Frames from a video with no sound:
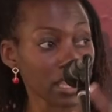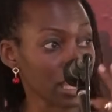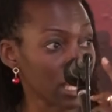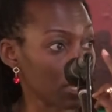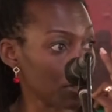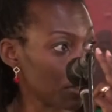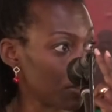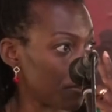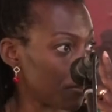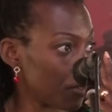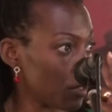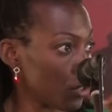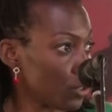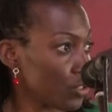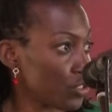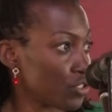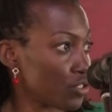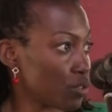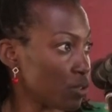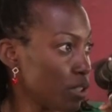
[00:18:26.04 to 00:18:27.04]
they
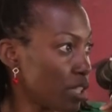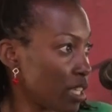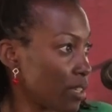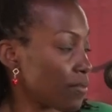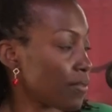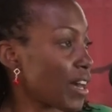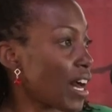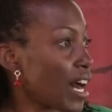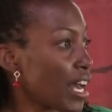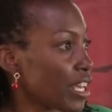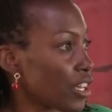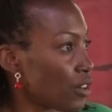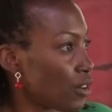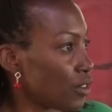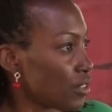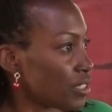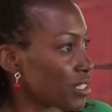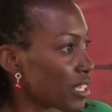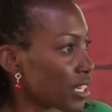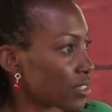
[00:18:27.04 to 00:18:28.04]
refused to give eye
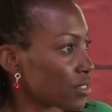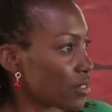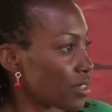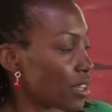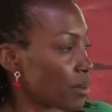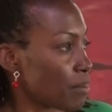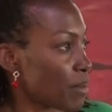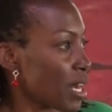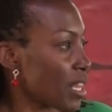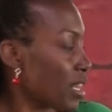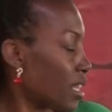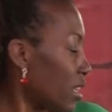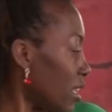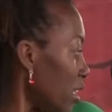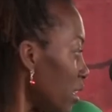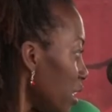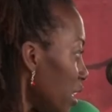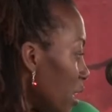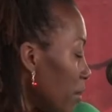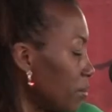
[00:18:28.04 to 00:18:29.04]
contact to the mother.
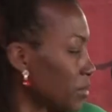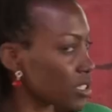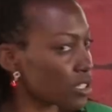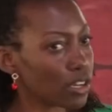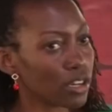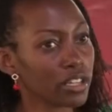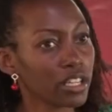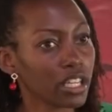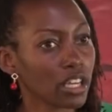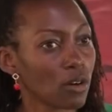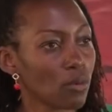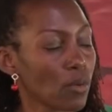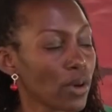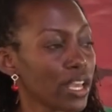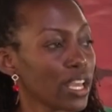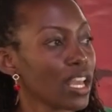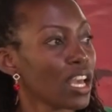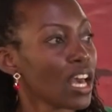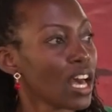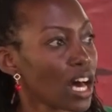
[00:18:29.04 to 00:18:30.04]
They kept turning
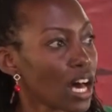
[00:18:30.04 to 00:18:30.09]
away.